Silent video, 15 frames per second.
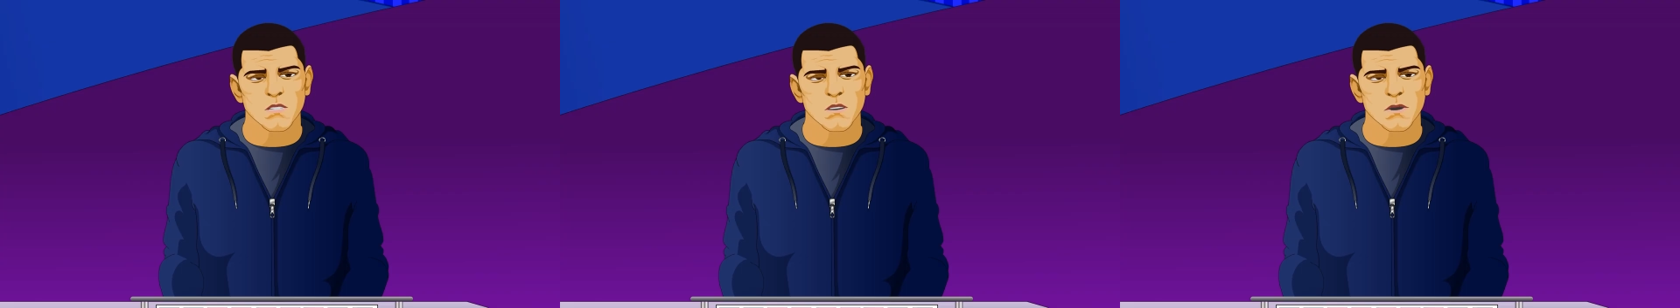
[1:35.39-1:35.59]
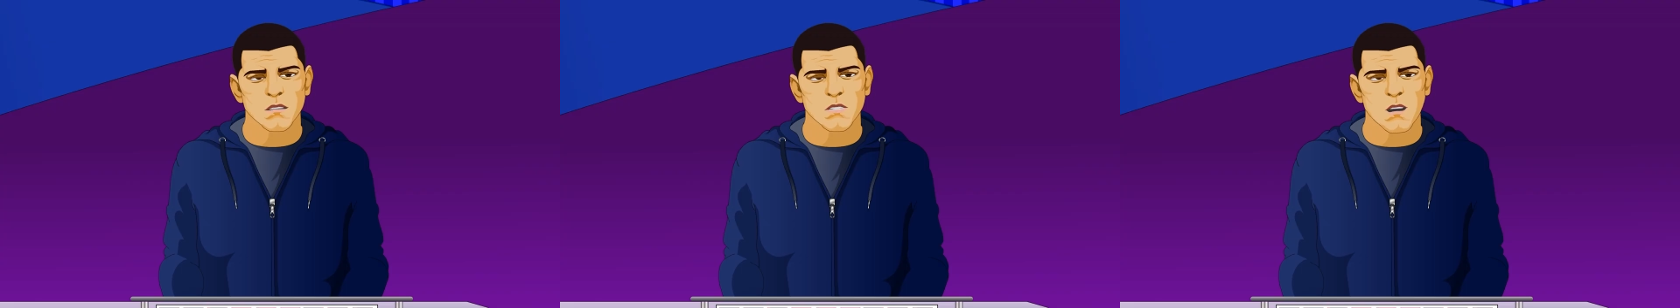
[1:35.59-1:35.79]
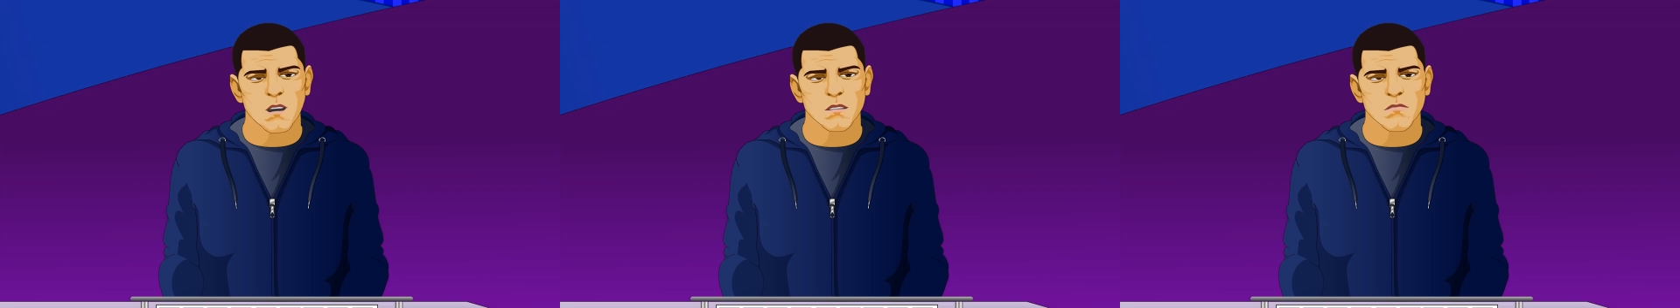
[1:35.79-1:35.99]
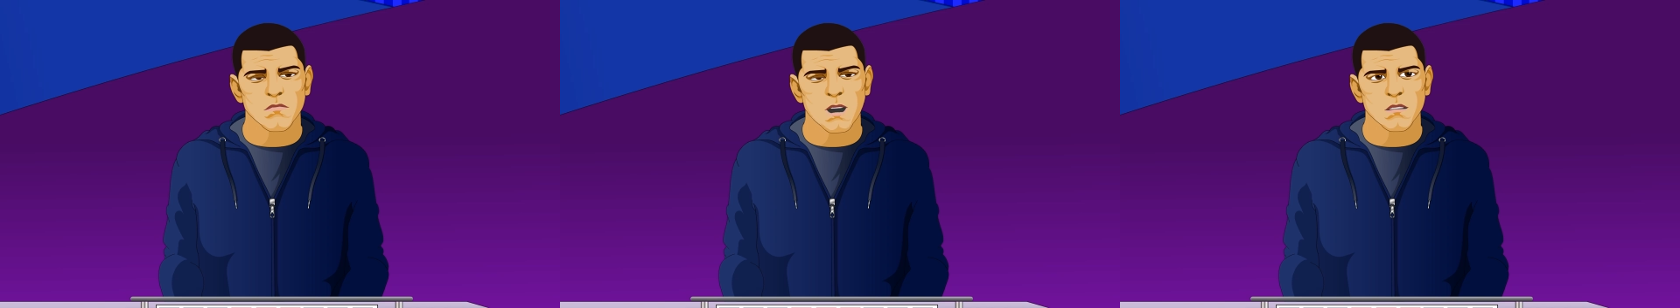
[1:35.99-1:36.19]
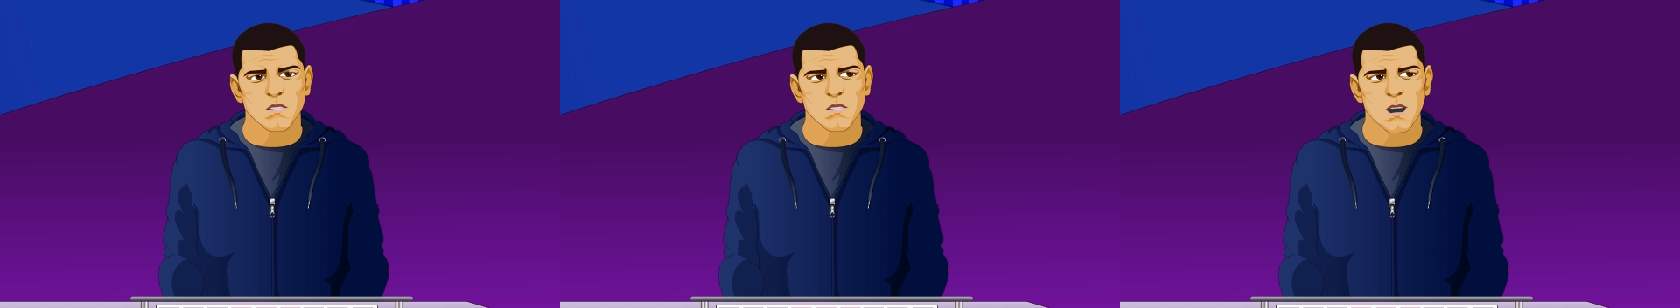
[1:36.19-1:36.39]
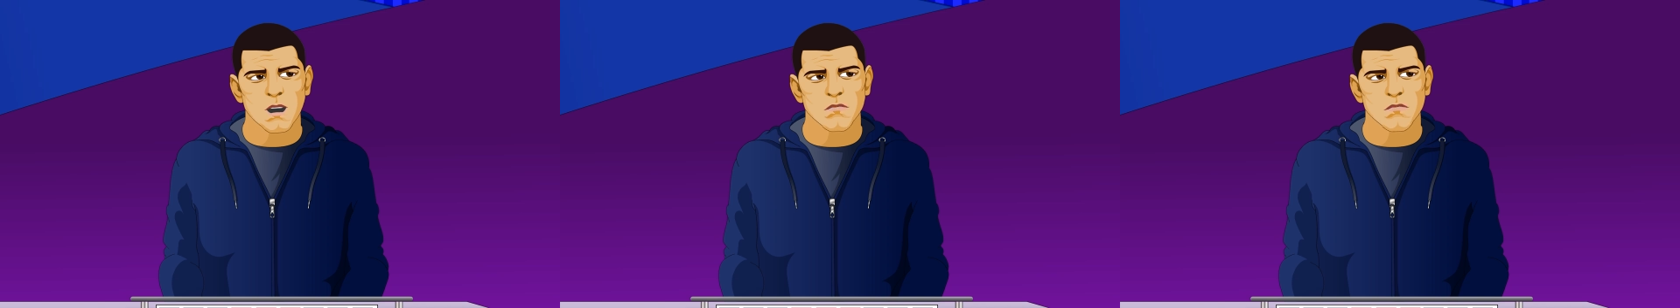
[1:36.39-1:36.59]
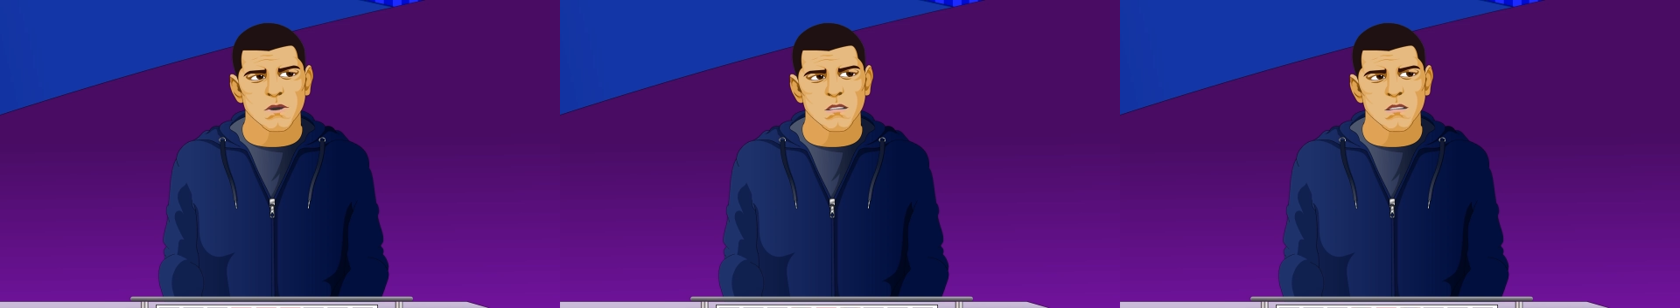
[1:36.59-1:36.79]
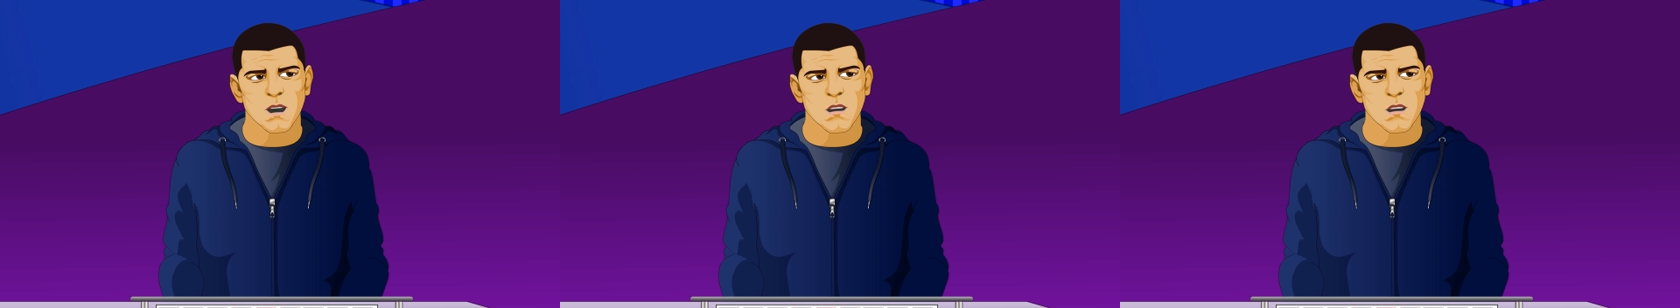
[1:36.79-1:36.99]
instruction not to talk
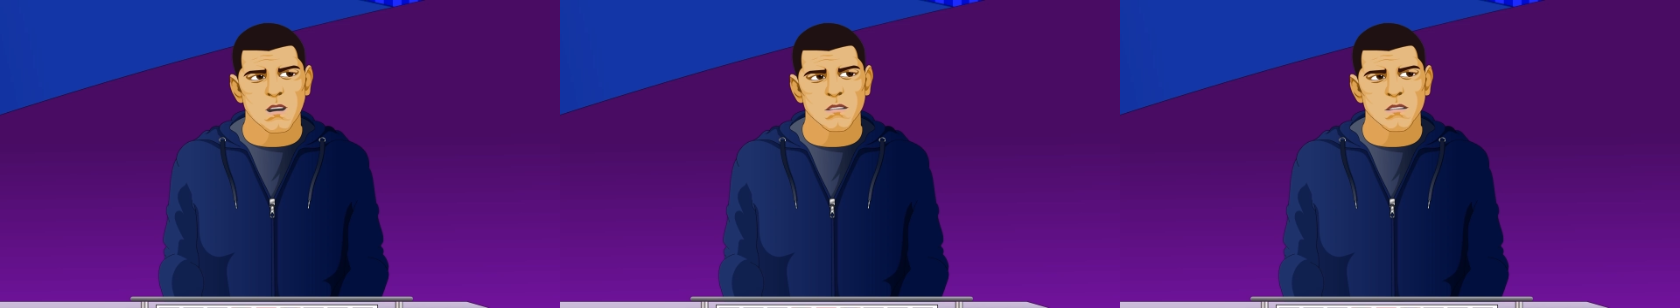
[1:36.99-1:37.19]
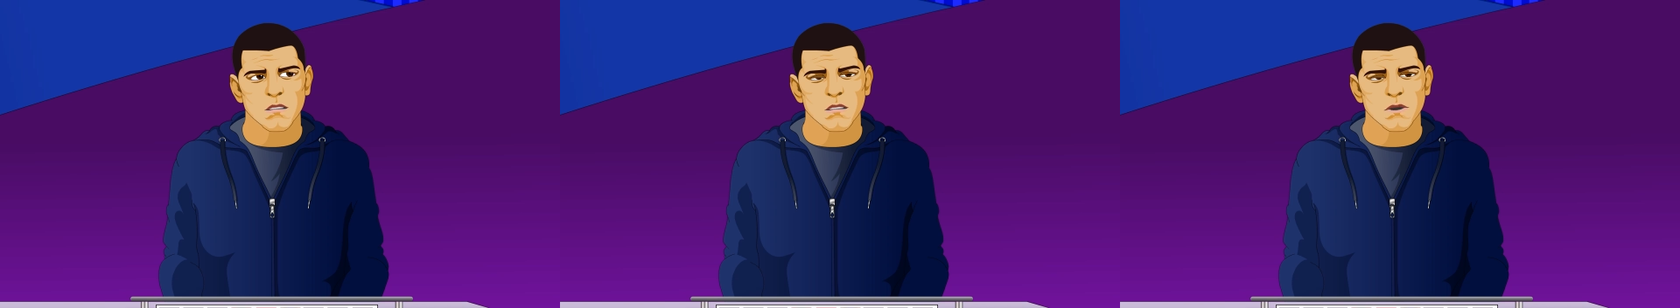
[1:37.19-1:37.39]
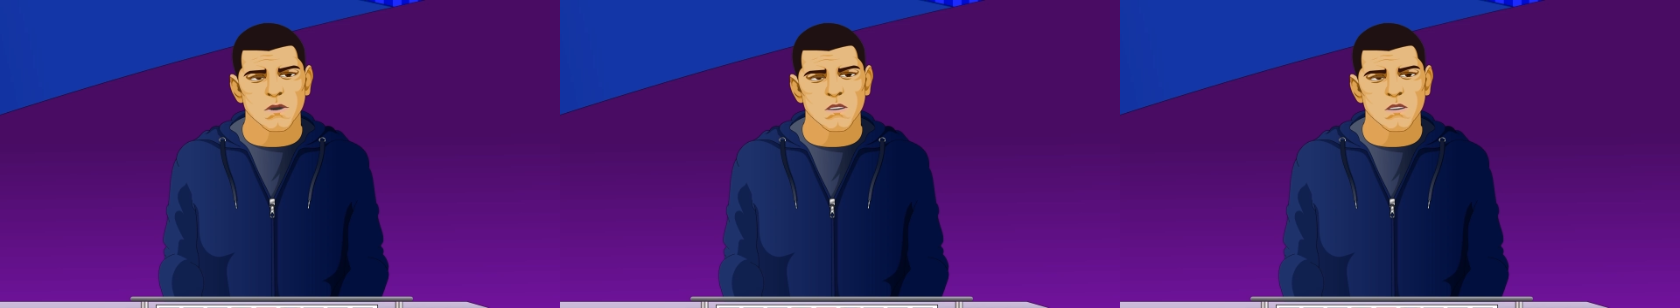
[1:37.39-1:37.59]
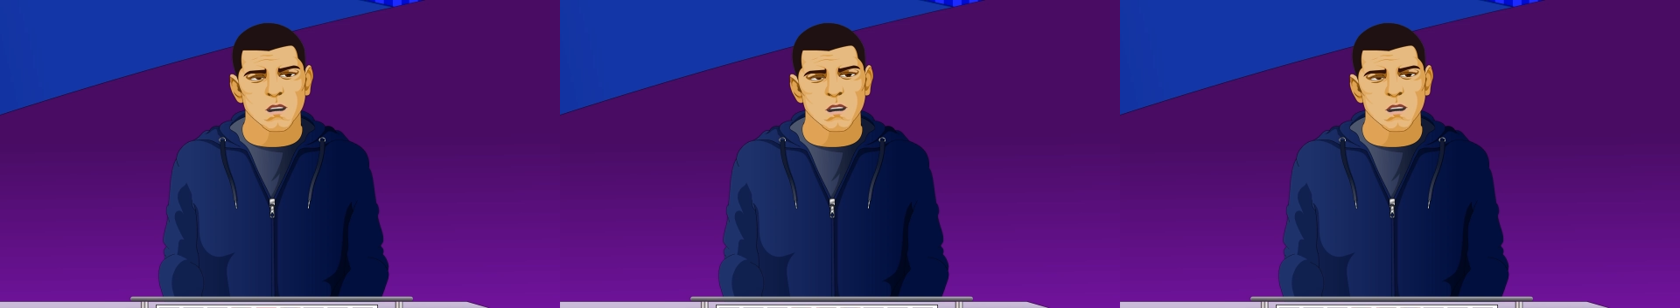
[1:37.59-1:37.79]
about that or,